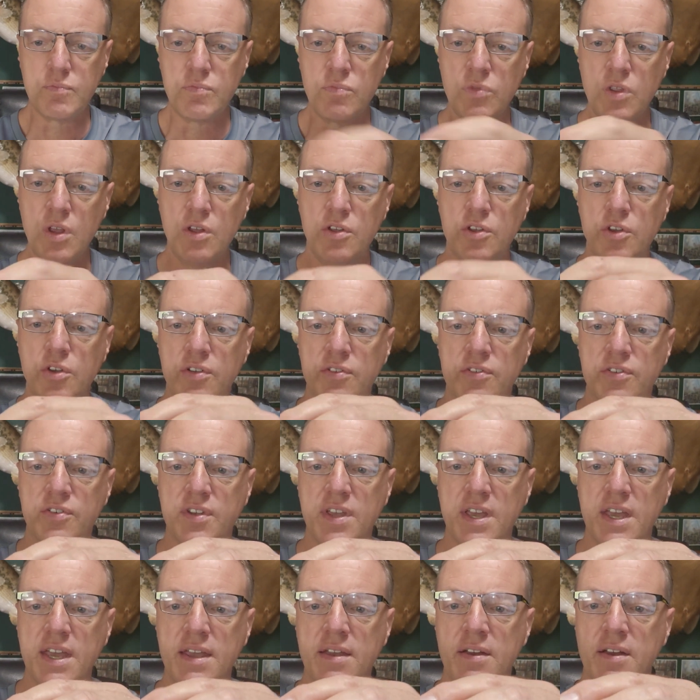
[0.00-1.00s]
You can
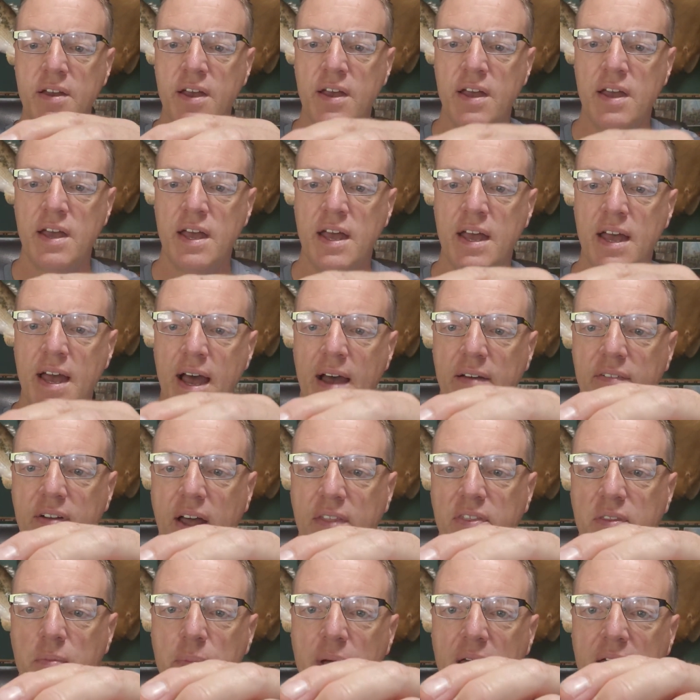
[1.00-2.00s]
see I've
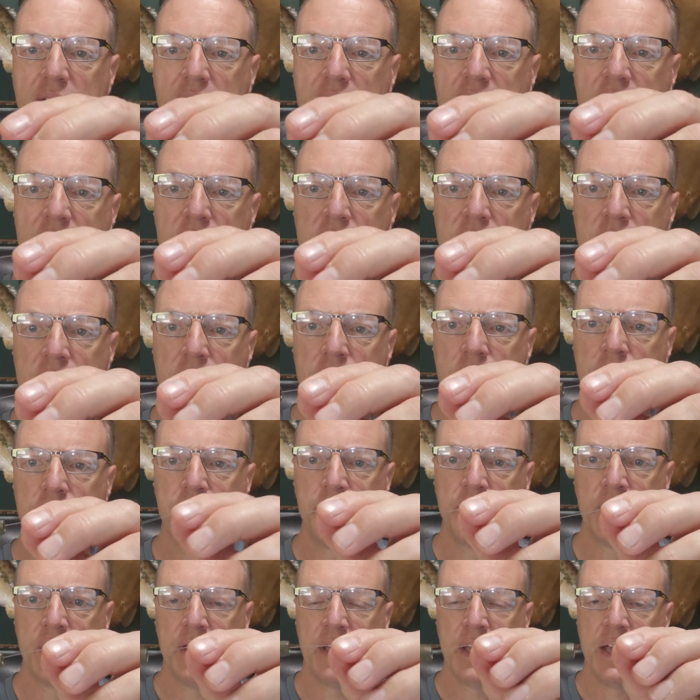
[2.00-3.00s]
got the peg here,
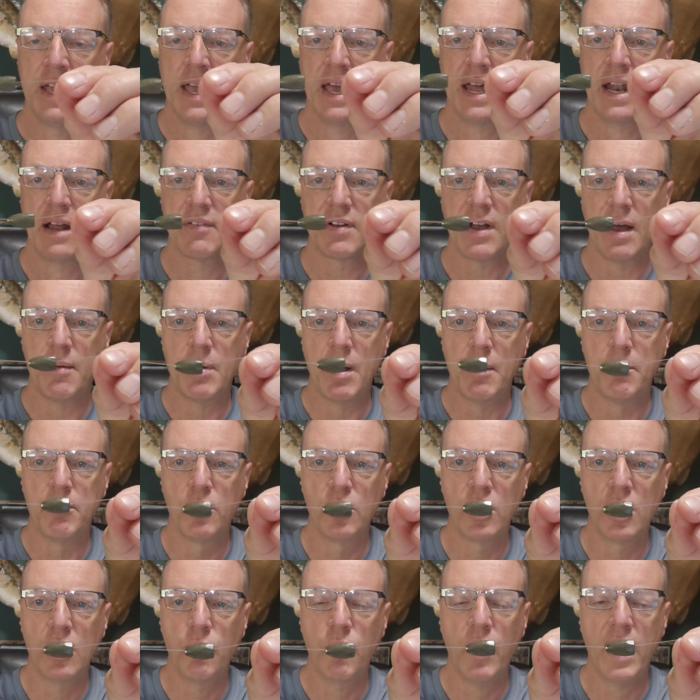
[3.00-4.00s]
and I've got my
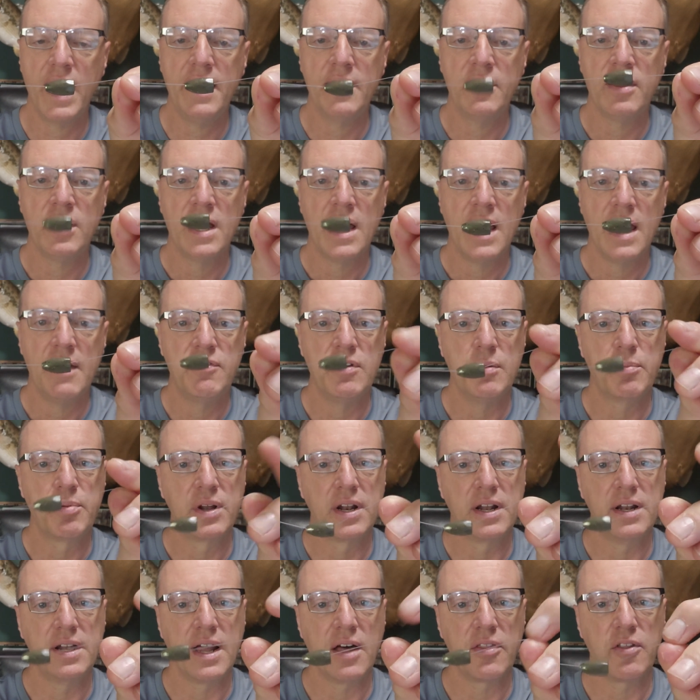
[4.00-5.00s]
bullet weight. If you put
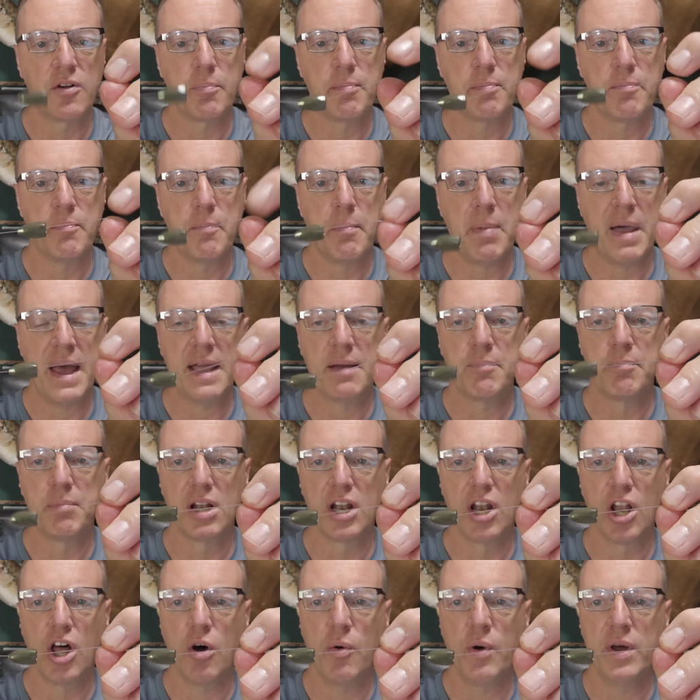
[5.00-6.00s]
another peg
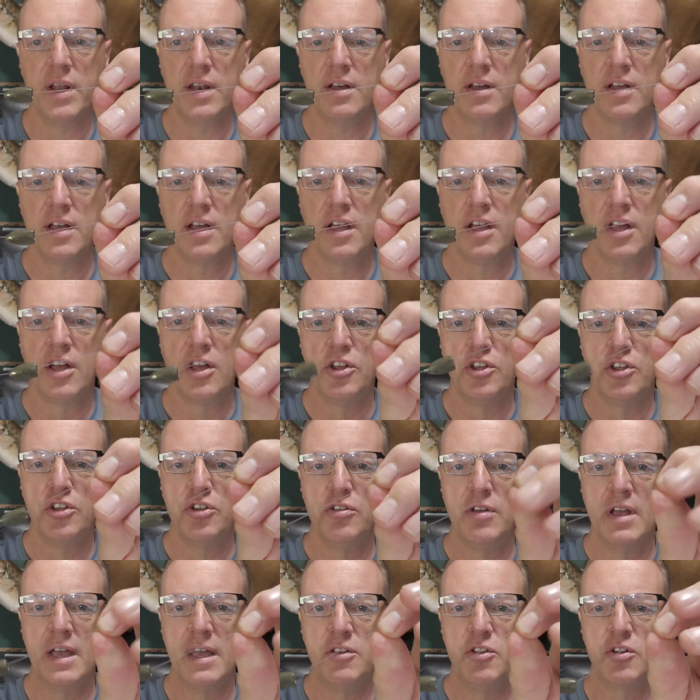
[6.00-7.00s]
below it,
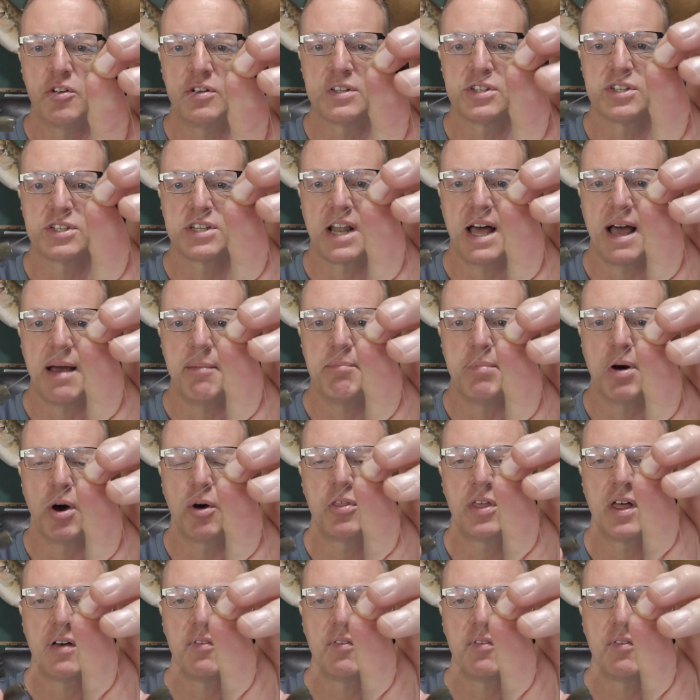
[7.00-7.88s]
you can slide both of